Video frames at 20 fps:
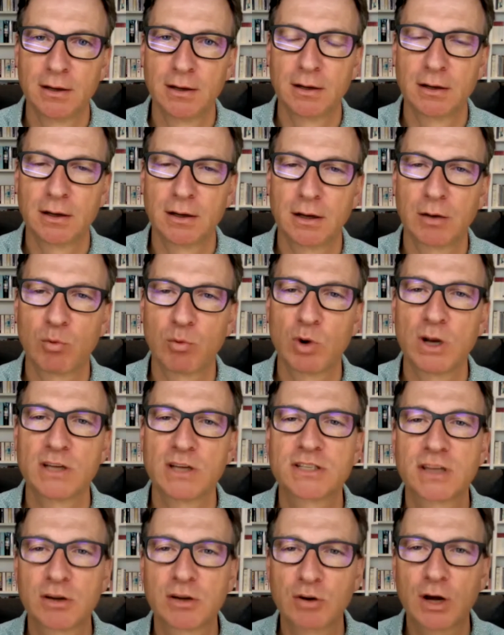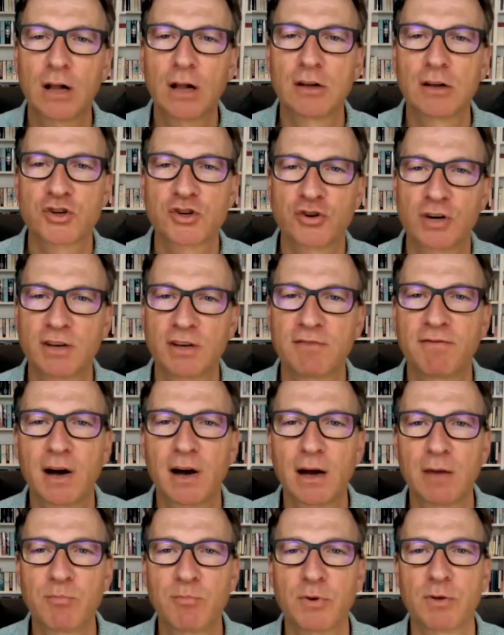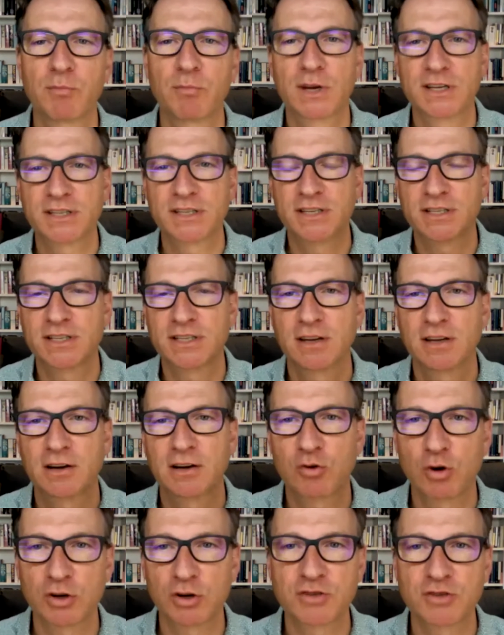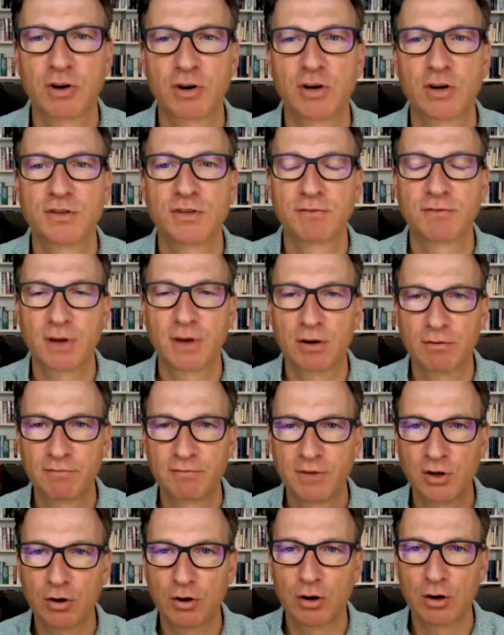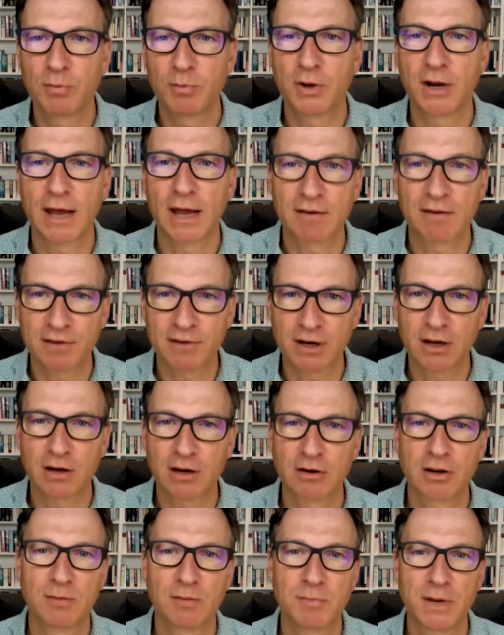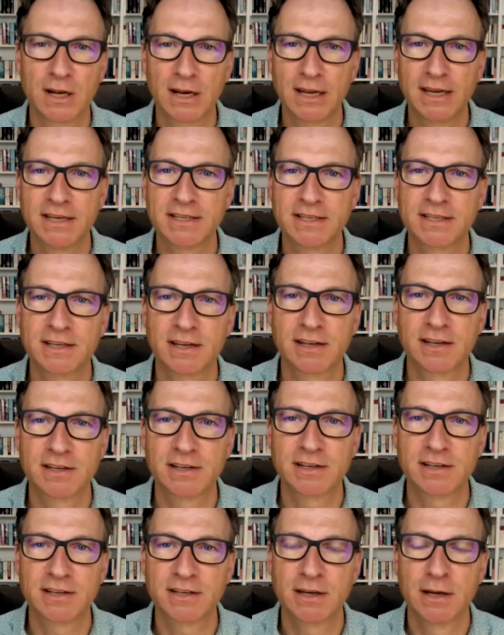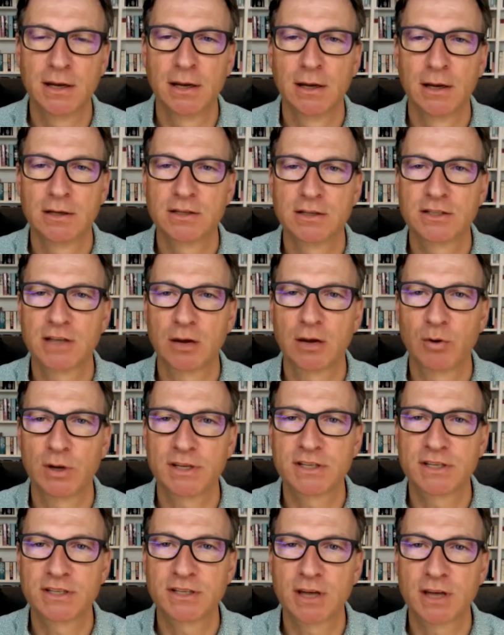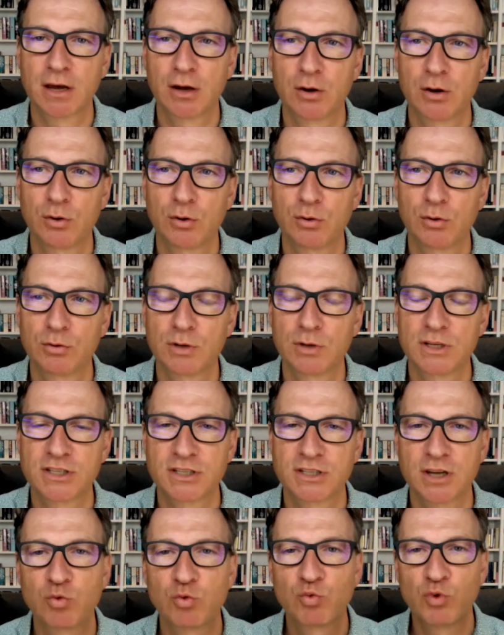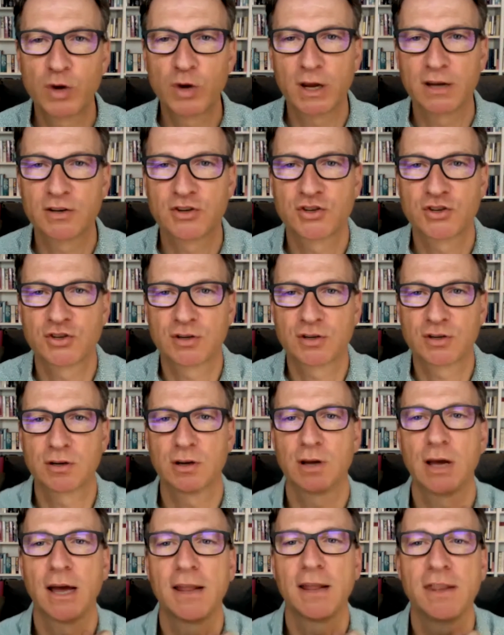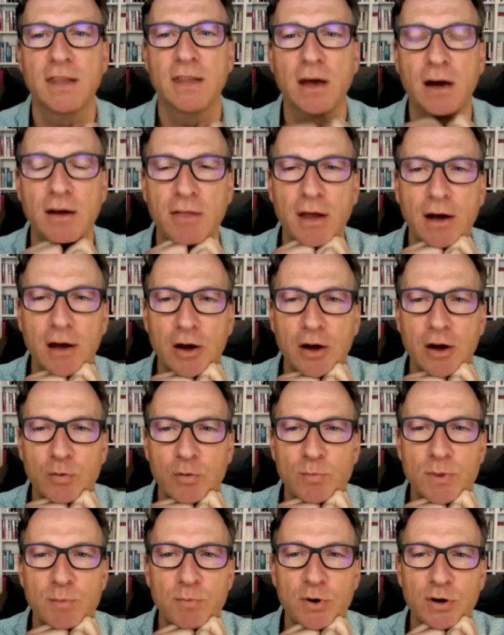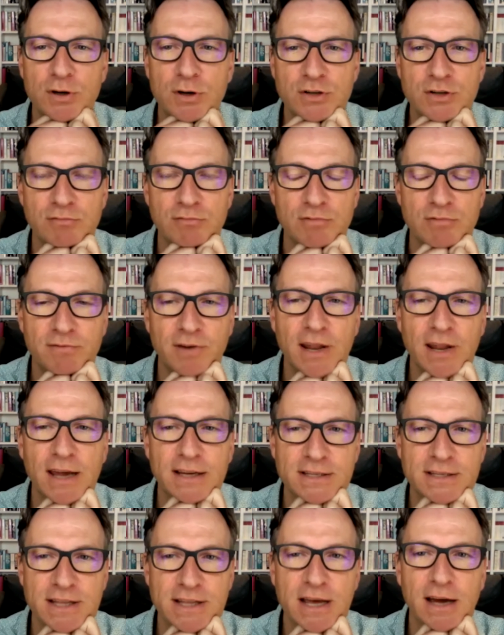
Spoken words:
well, it's so culturally vibrant because it's at the crossroads of Europe and Africa and the Middle East, and so it's so rich, and I hope the book sort of reflects that.